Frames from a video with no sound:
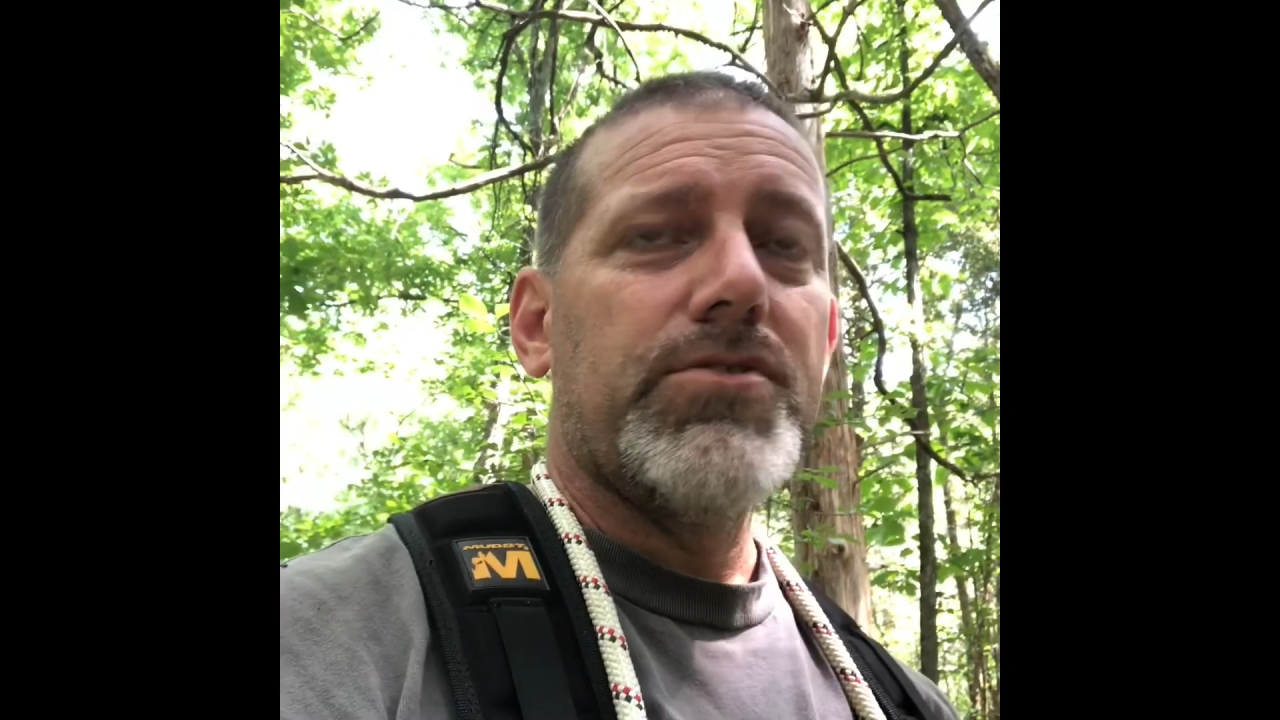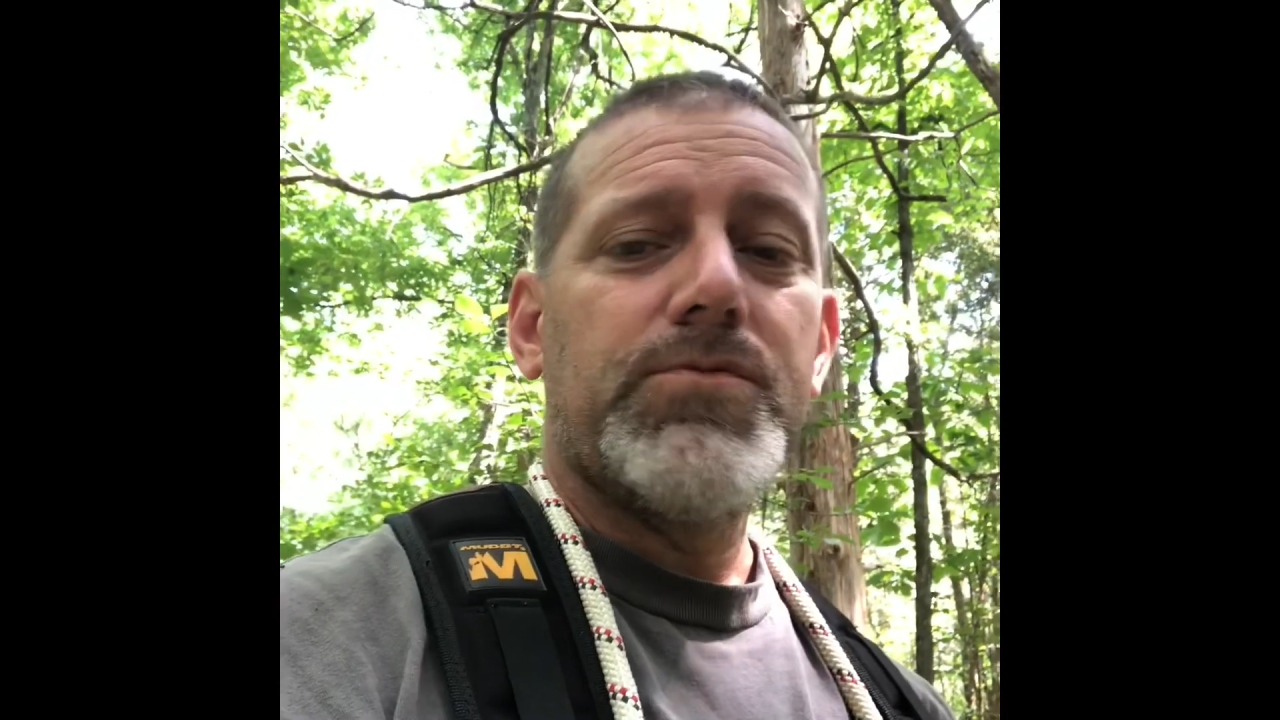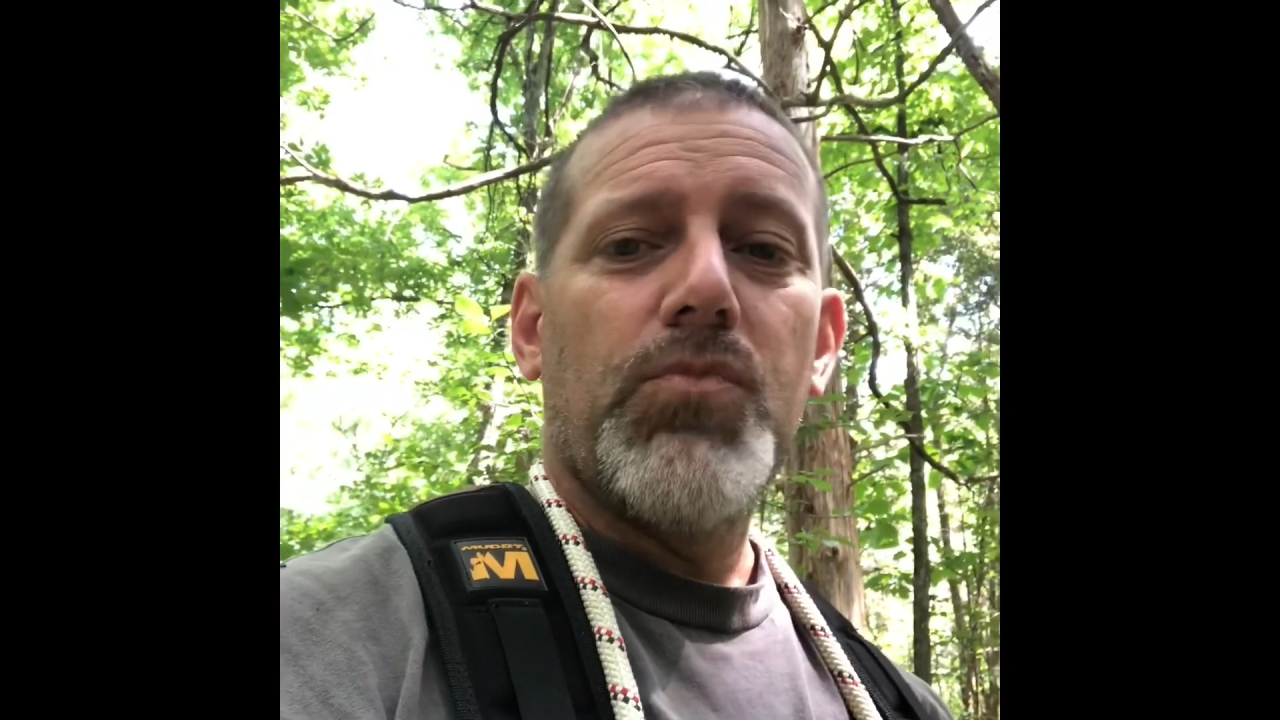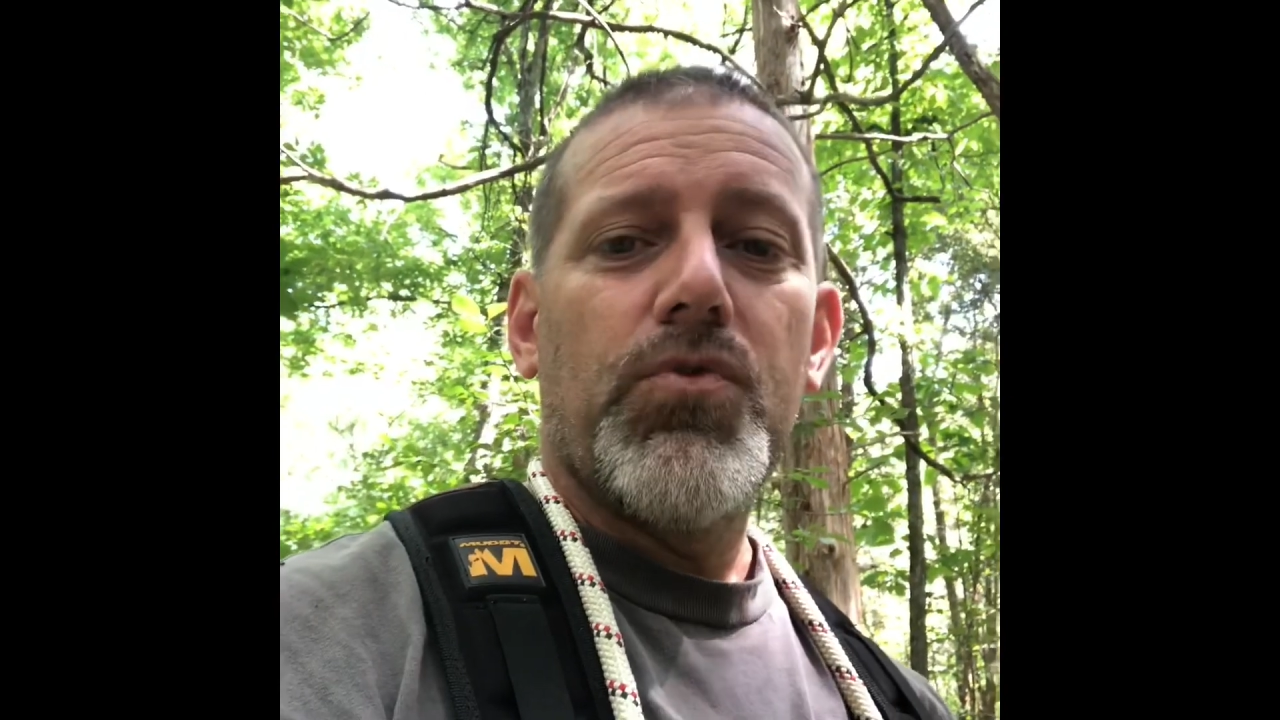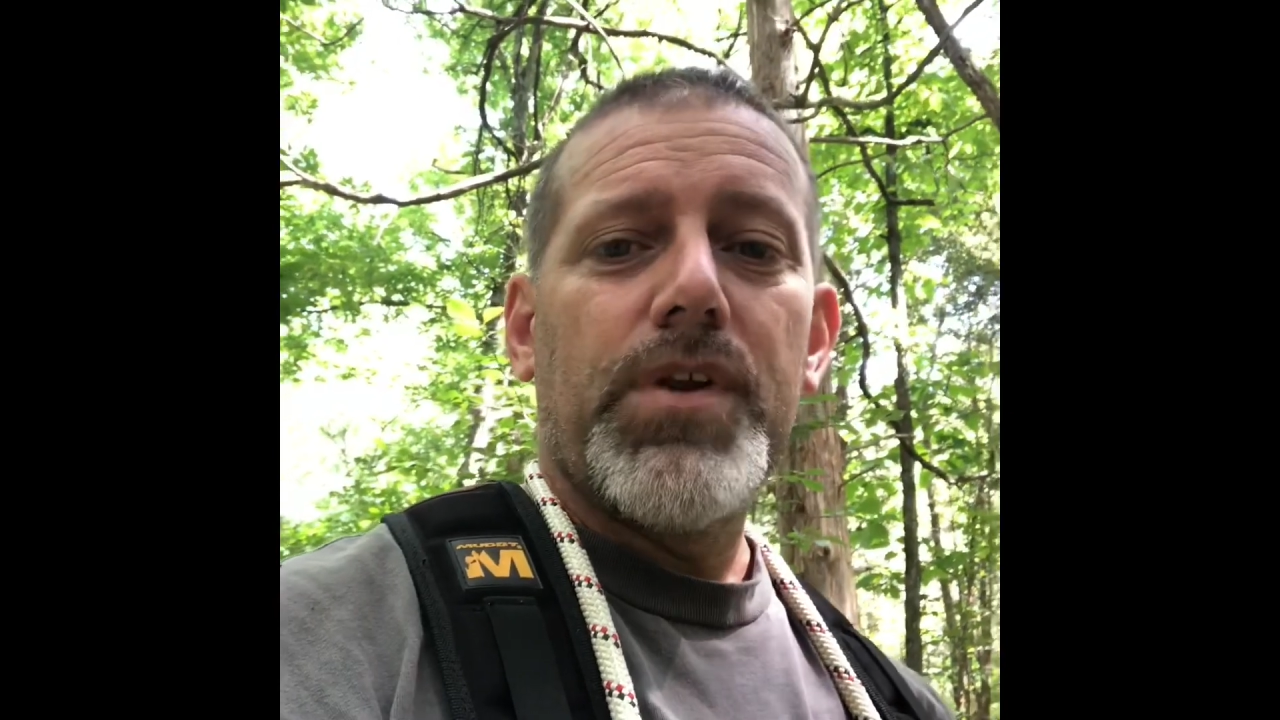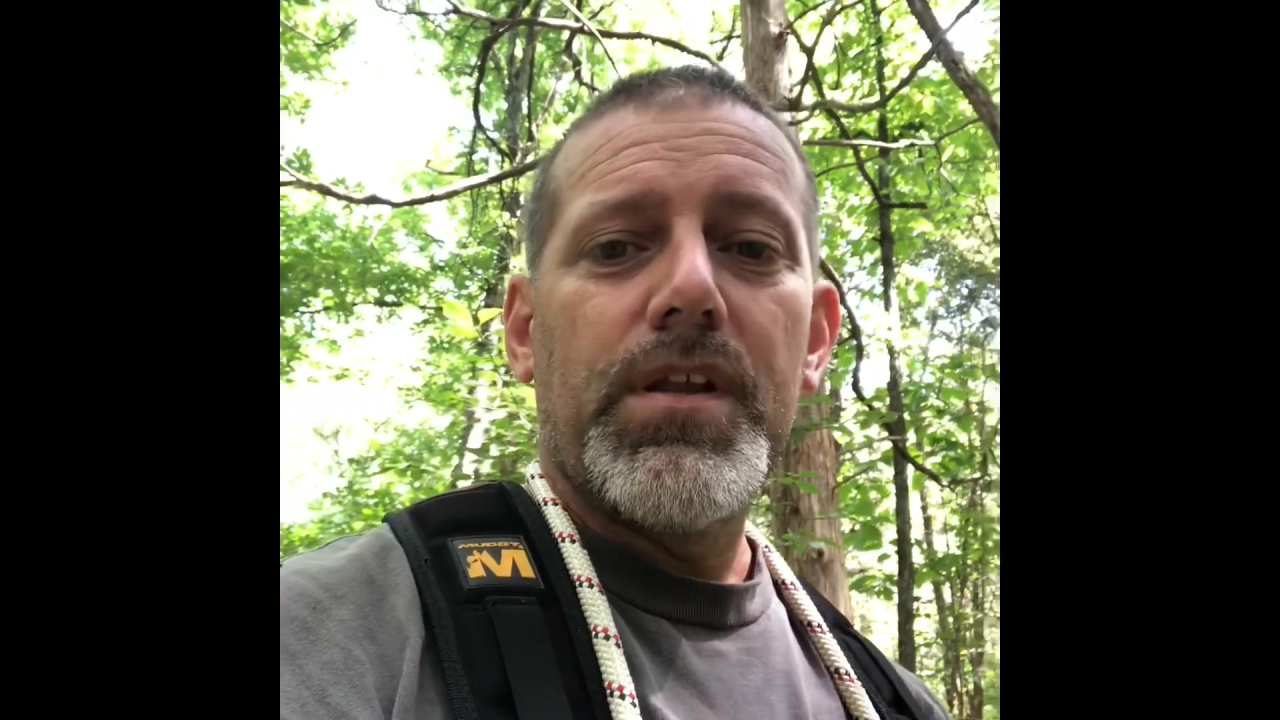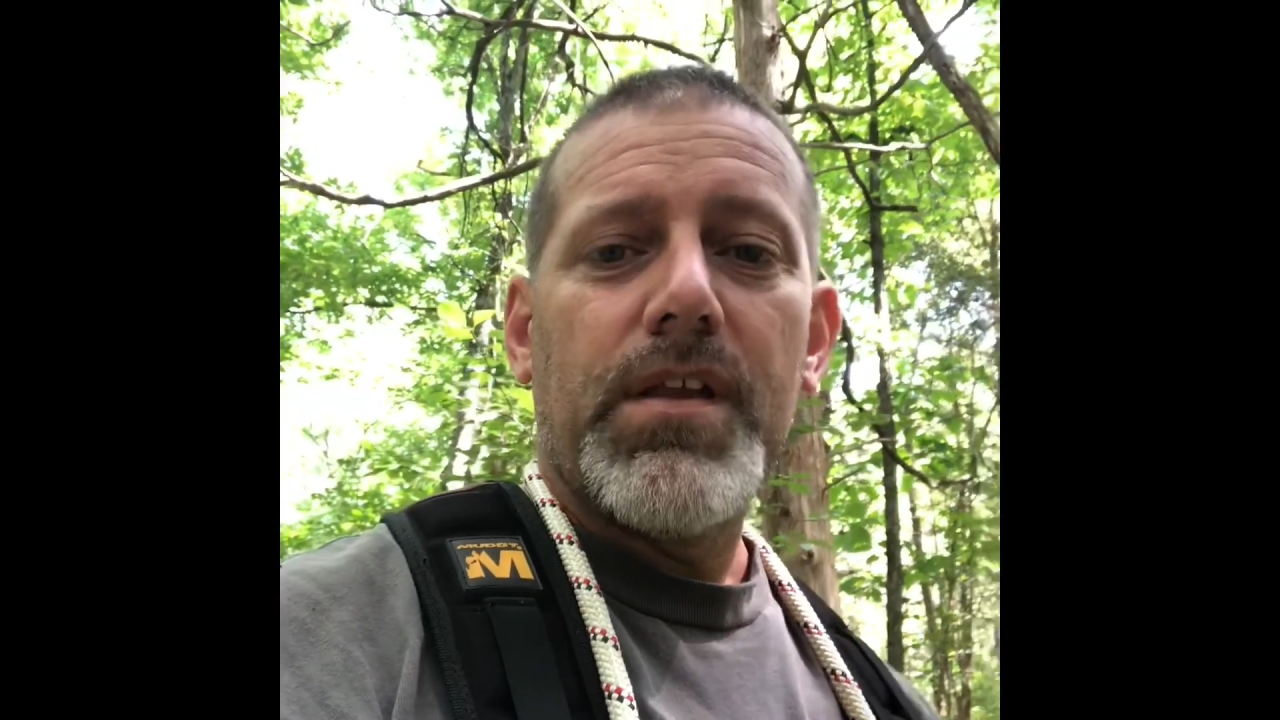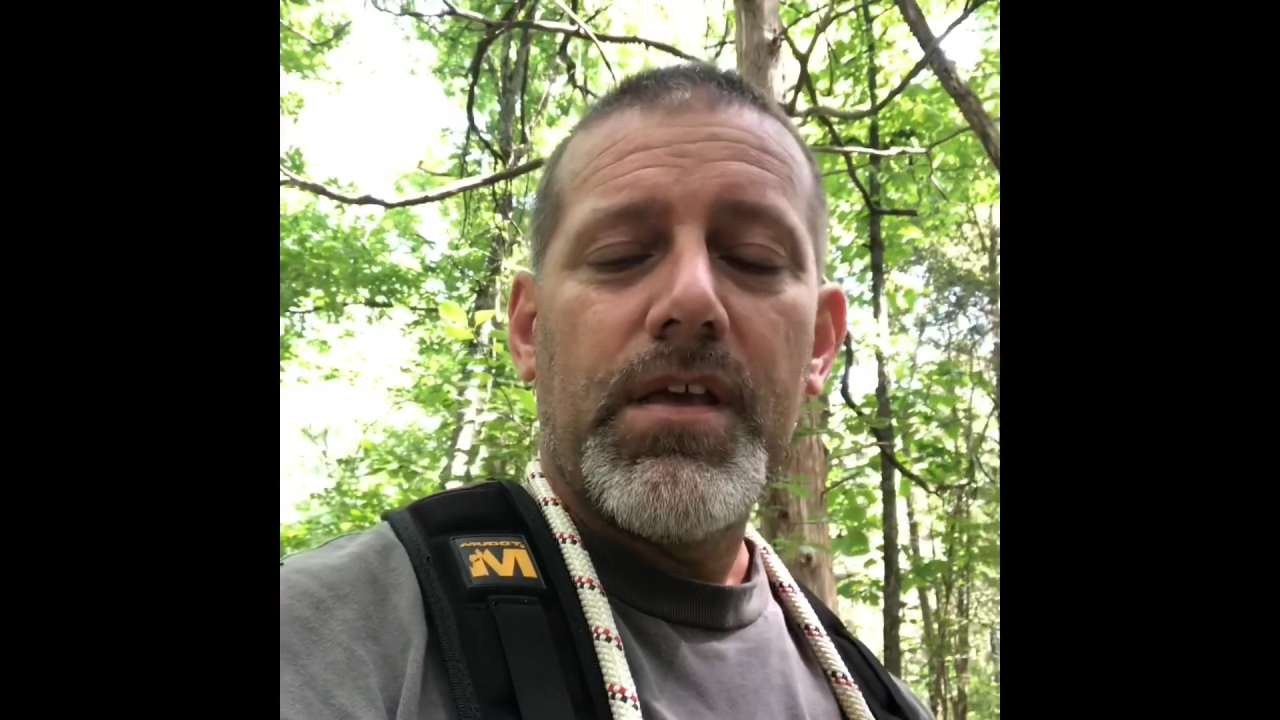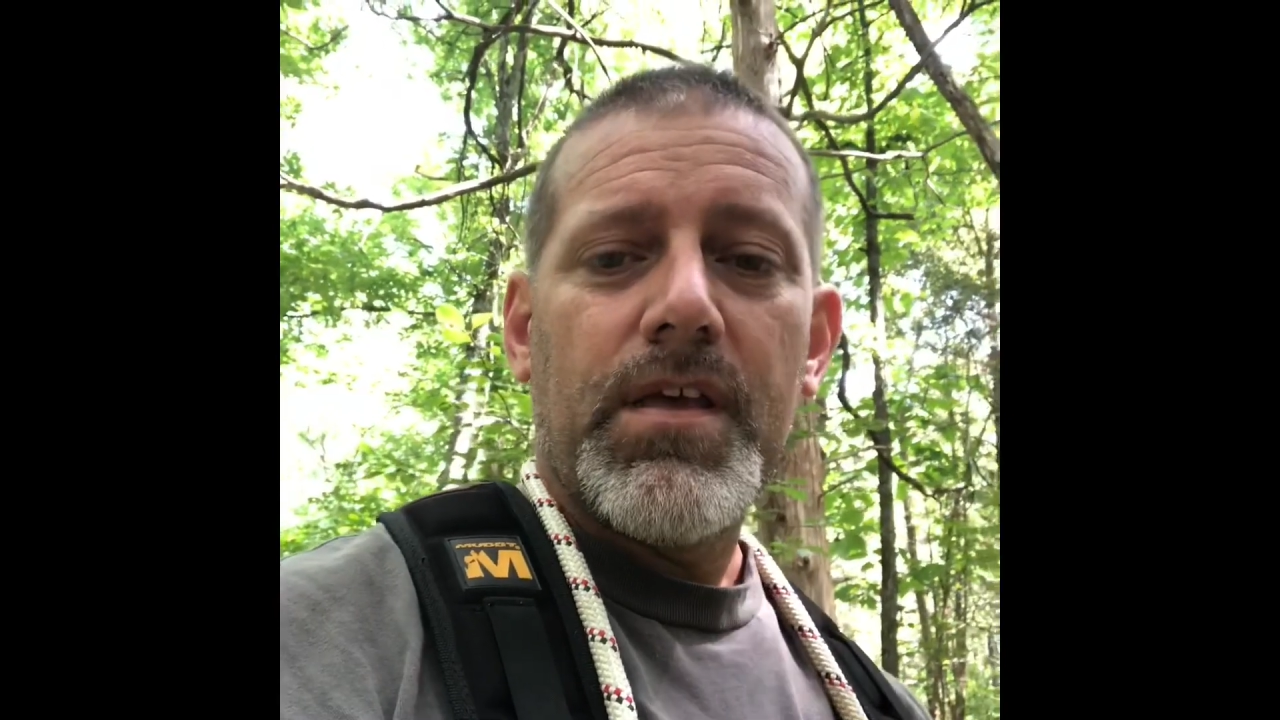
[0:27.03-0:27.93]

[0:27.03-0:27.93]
this morning.